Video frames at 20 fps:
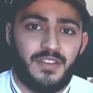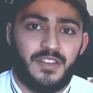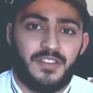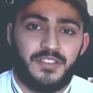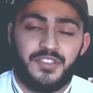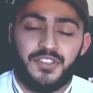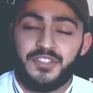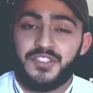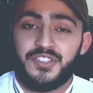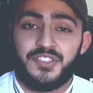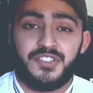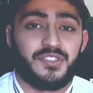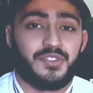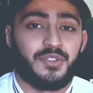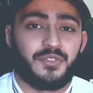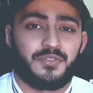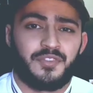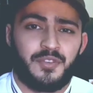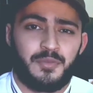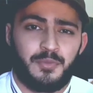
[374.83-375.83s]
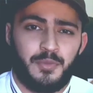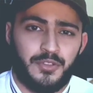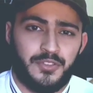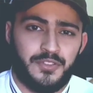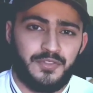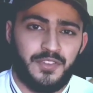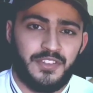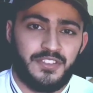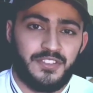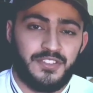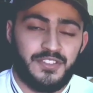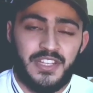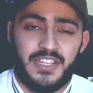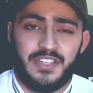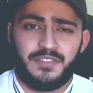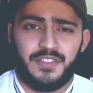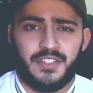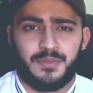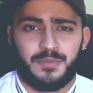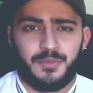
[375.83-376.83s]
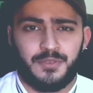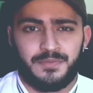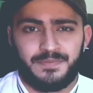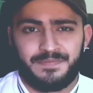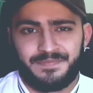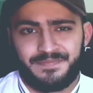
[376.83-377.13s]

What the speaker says: She just did not feel motivated to live anymore.